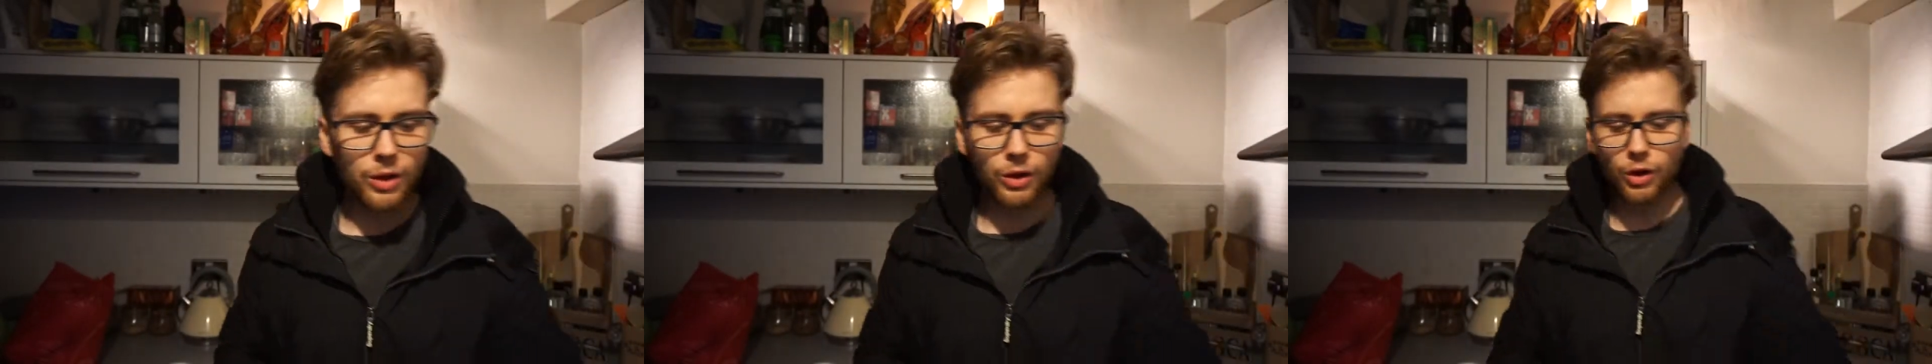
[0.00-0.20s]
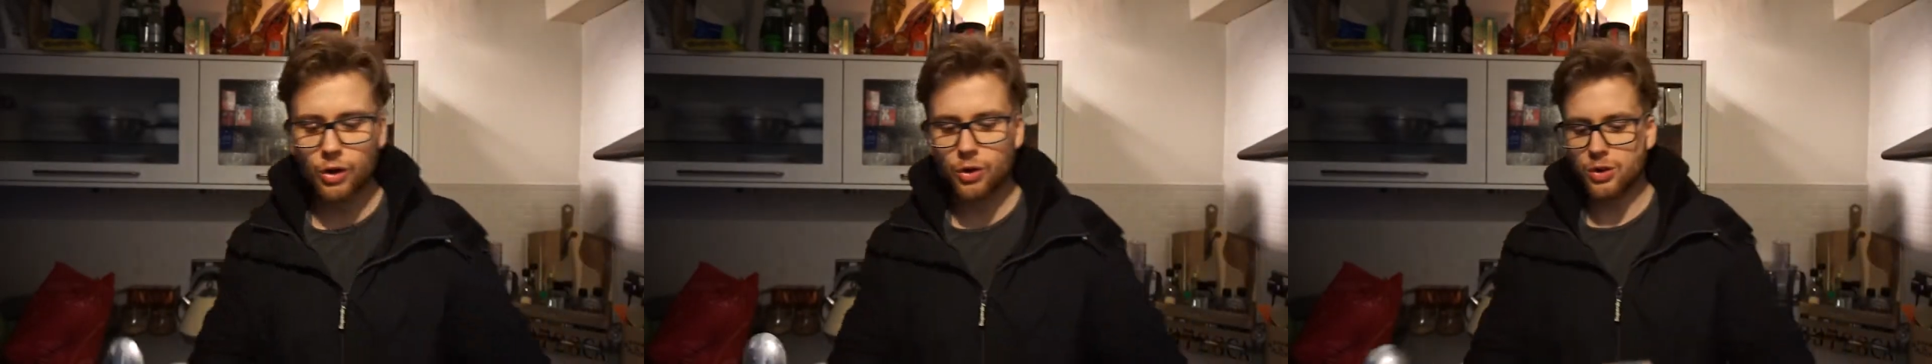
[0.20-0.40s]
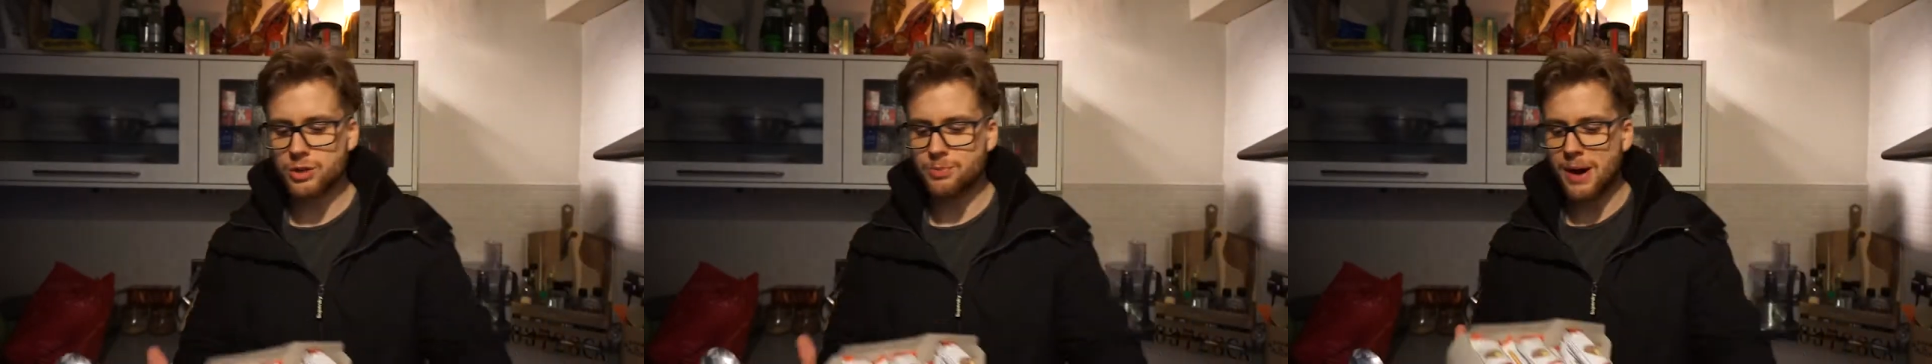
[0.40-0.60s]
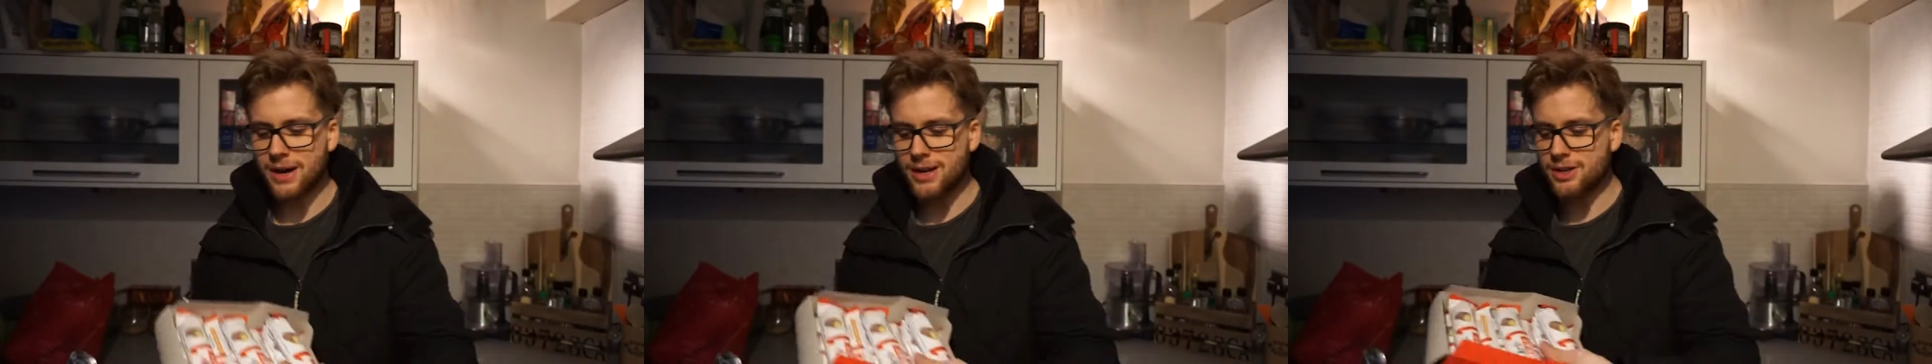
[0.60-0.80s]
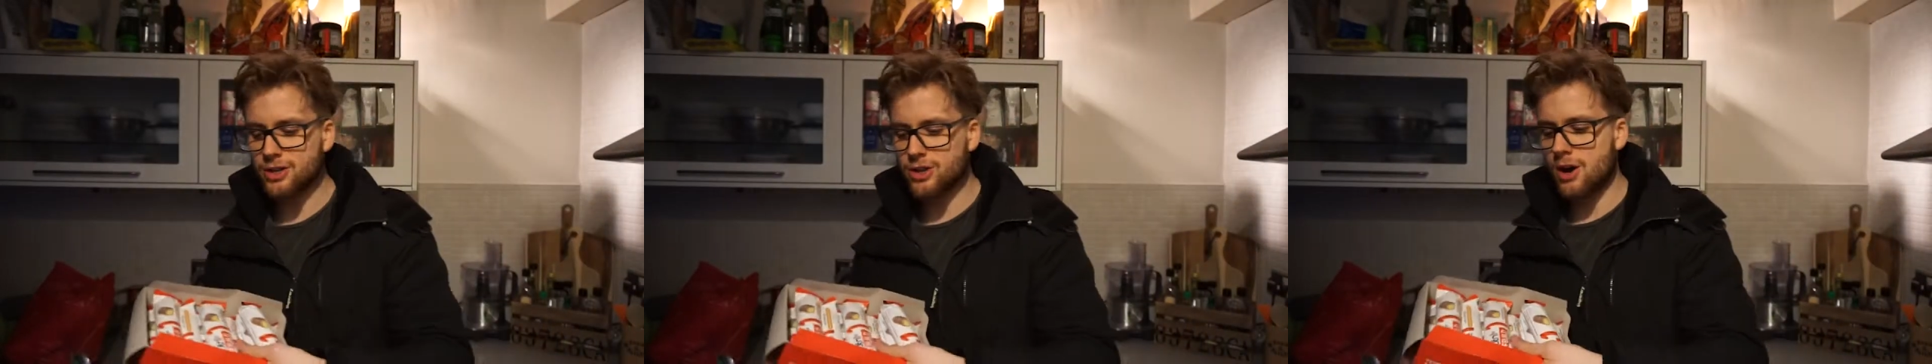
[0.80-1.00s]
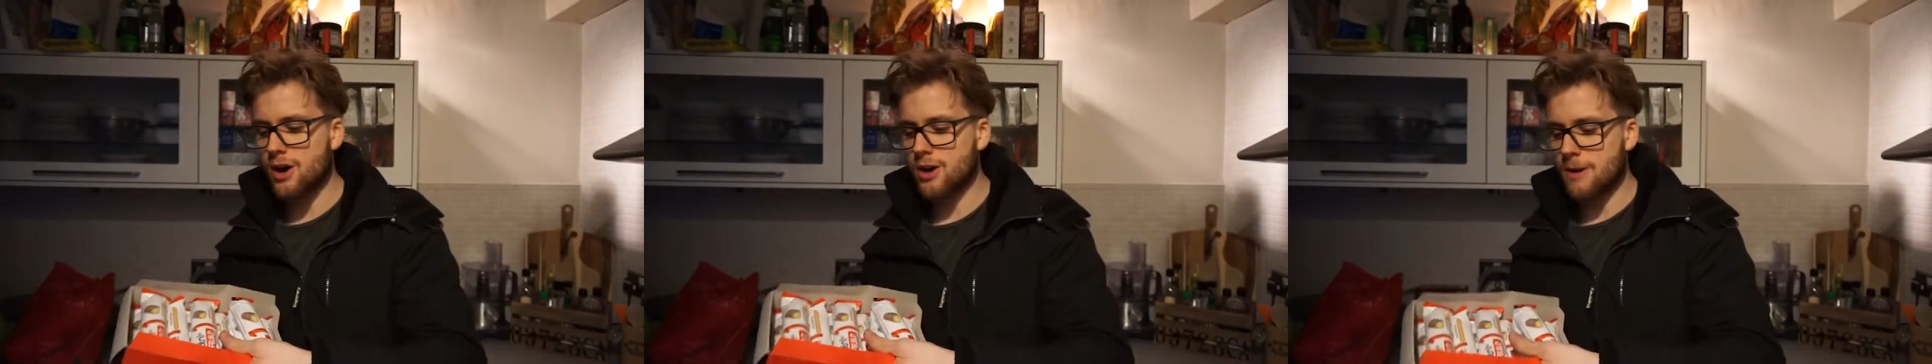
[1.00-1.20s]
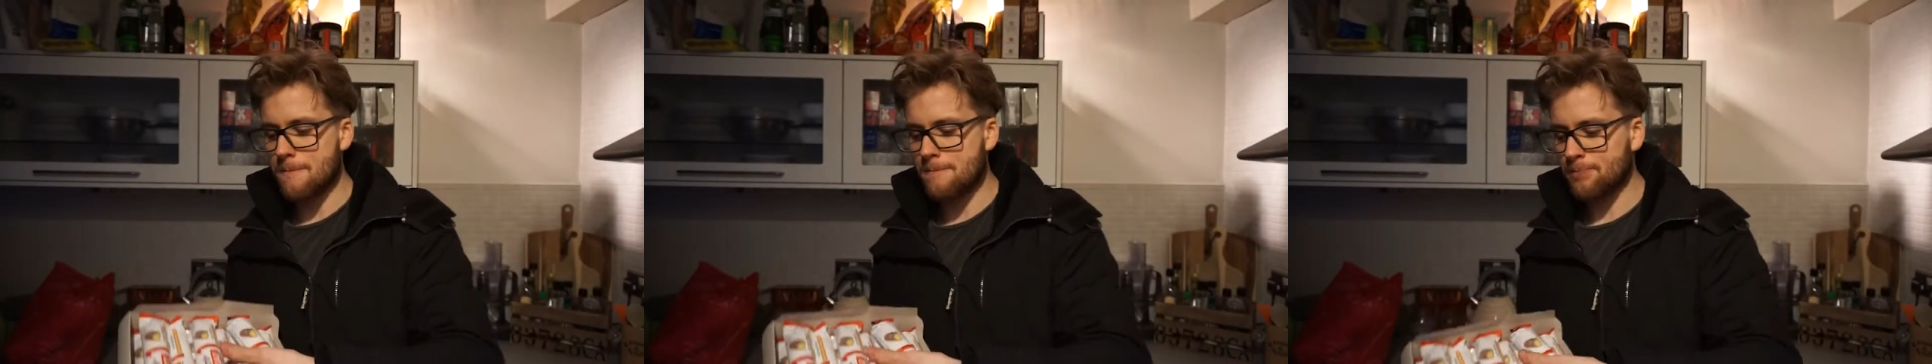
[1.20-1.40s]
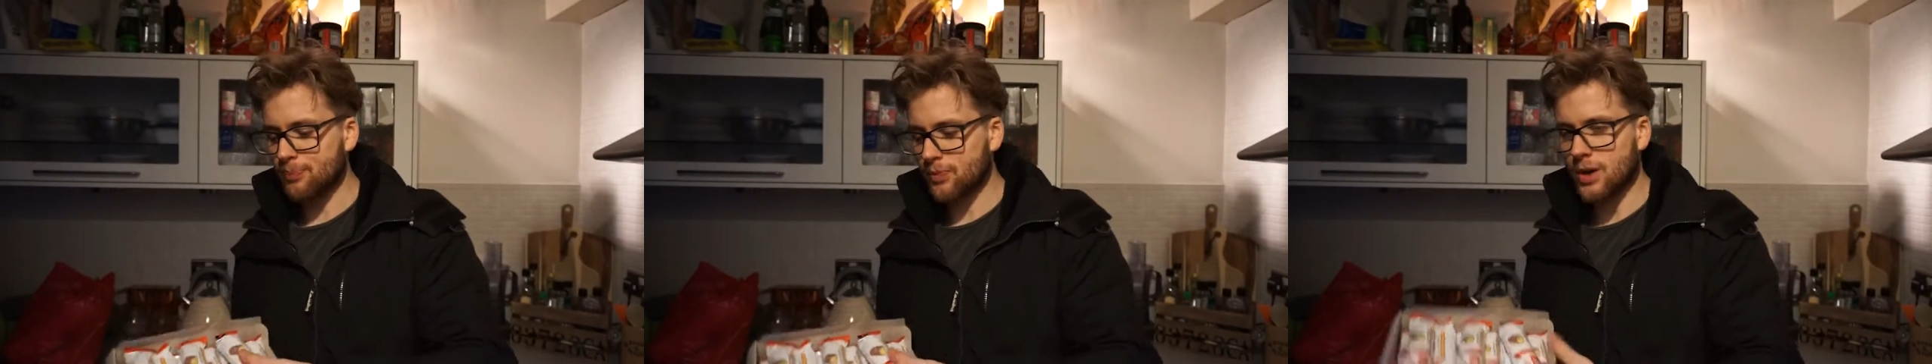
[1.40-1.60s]
Look what's back in stock
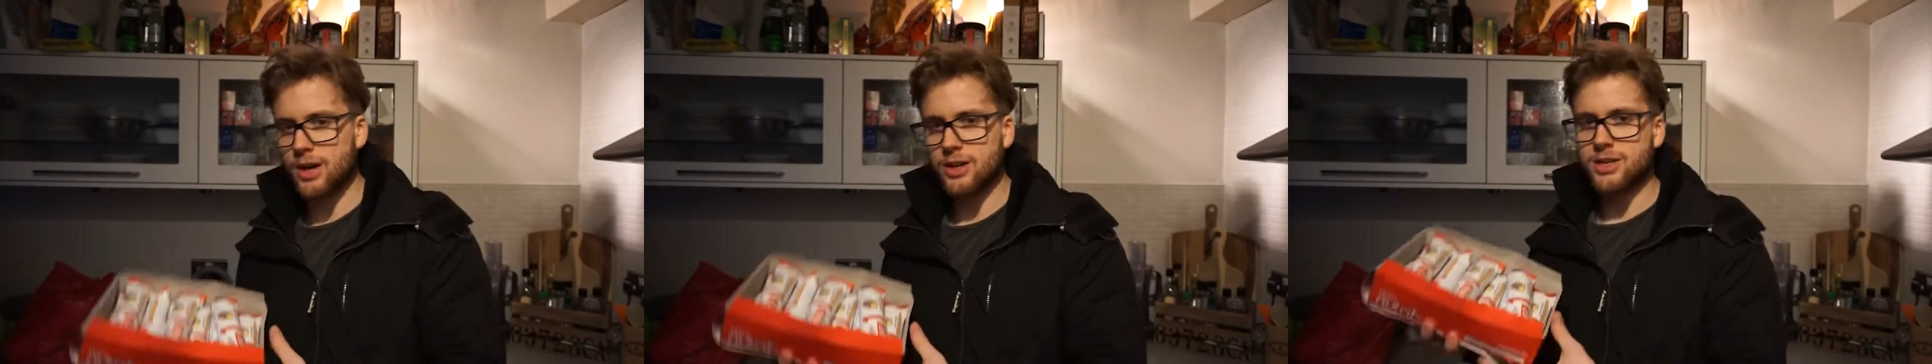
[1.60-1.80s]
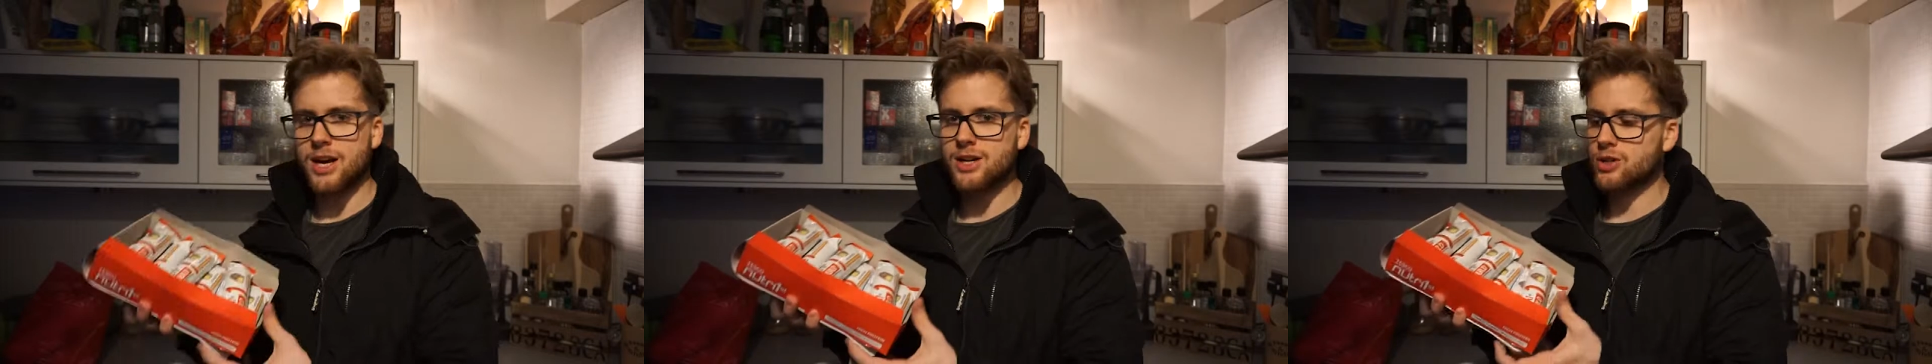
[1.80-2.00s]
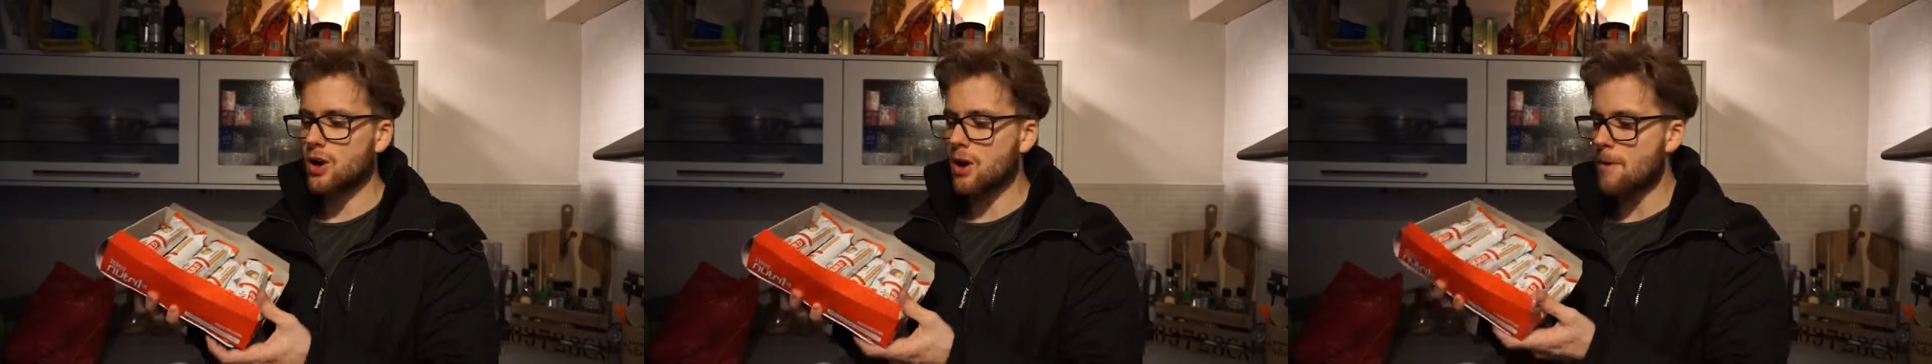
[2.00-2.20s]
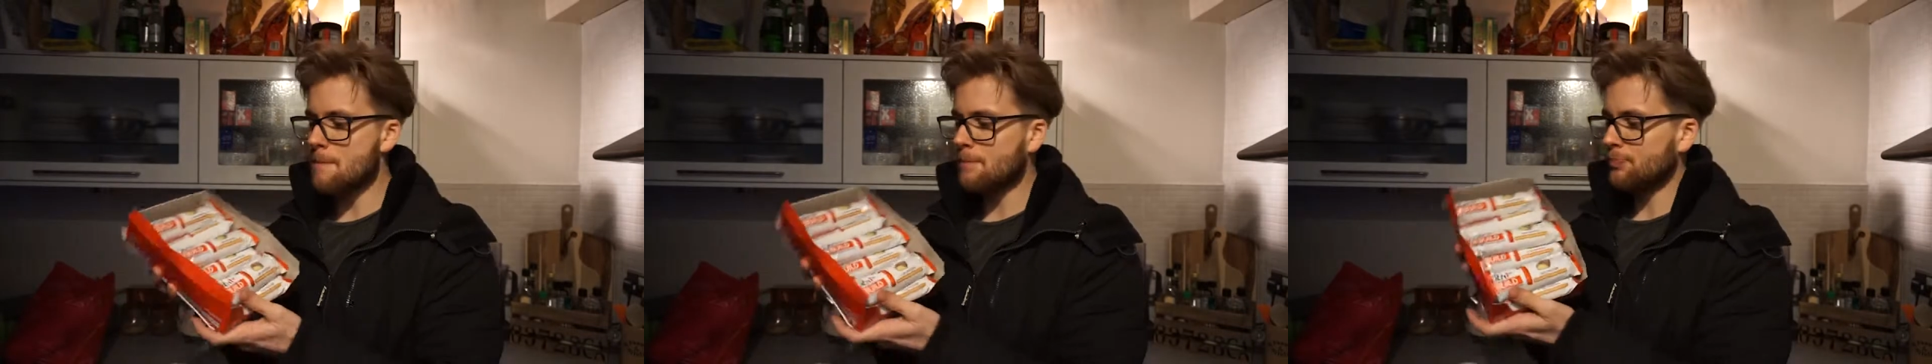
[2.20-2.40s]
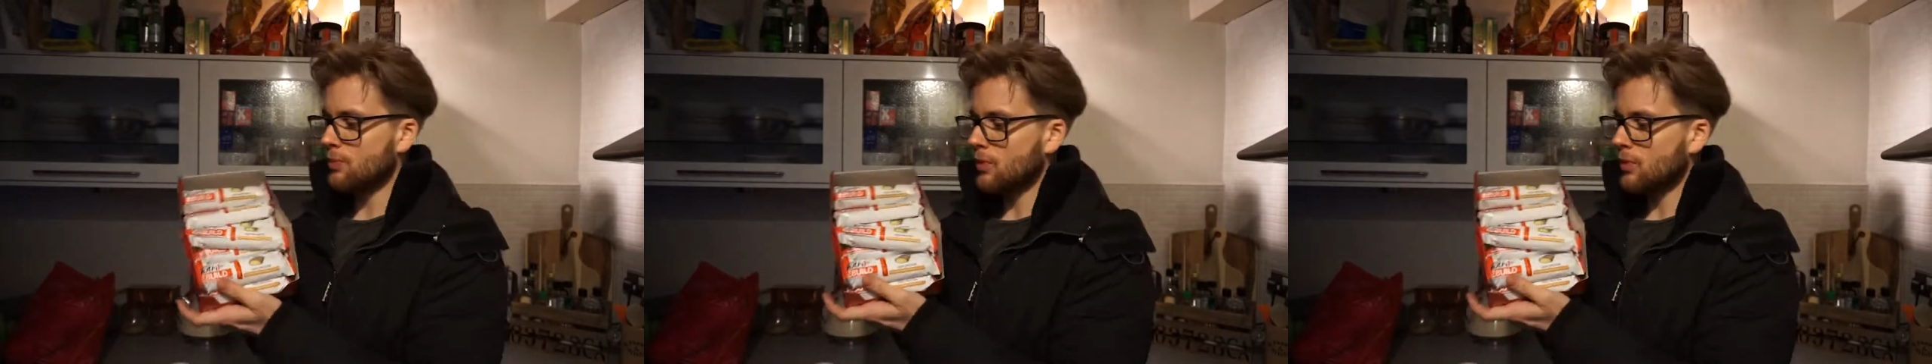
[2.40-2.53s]
at Tesco.